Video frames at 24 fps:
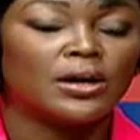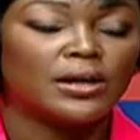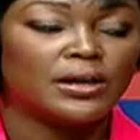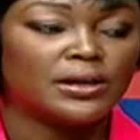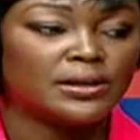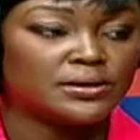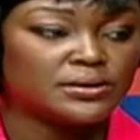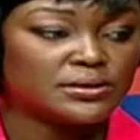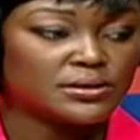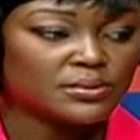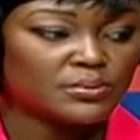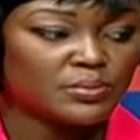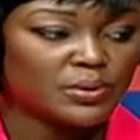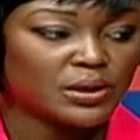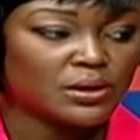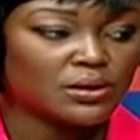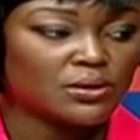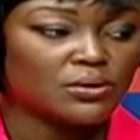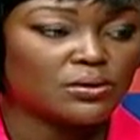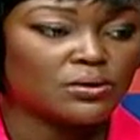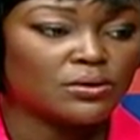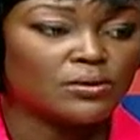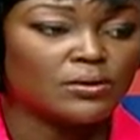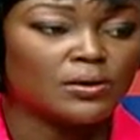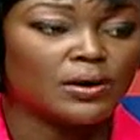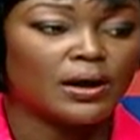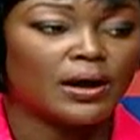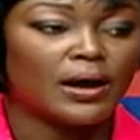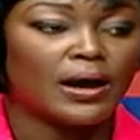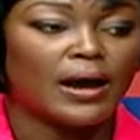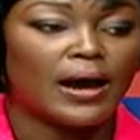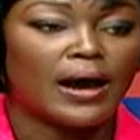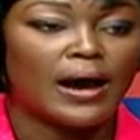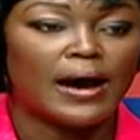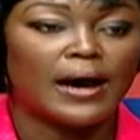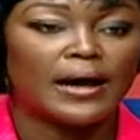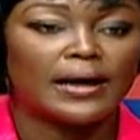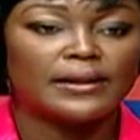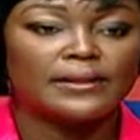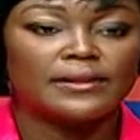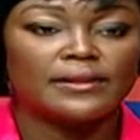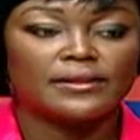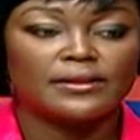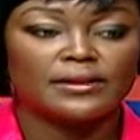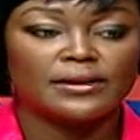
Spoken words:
in Tobago, and